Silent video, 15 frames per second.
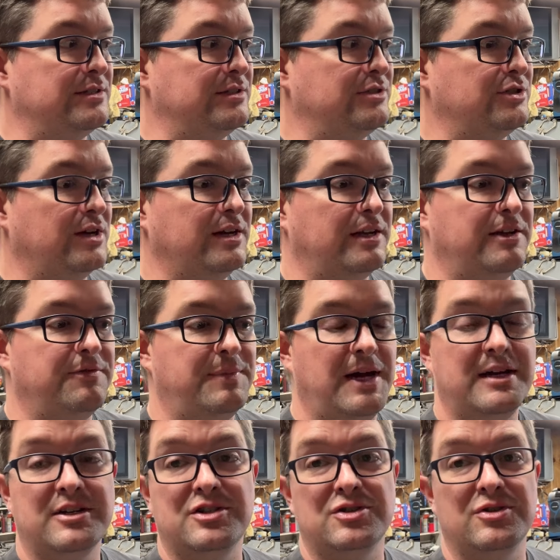to try to give
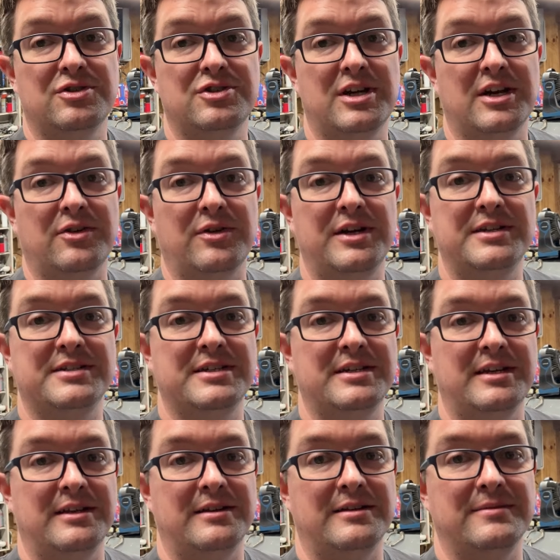back to short track
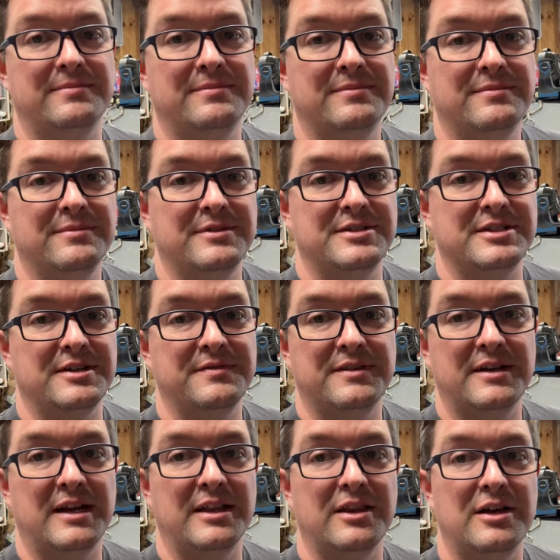racing and the stuff
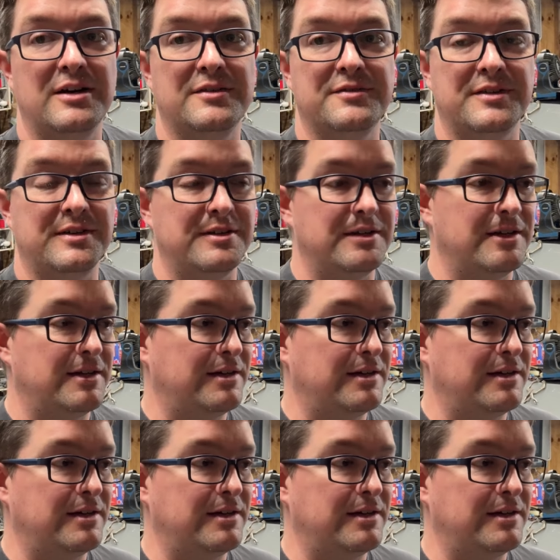that I love and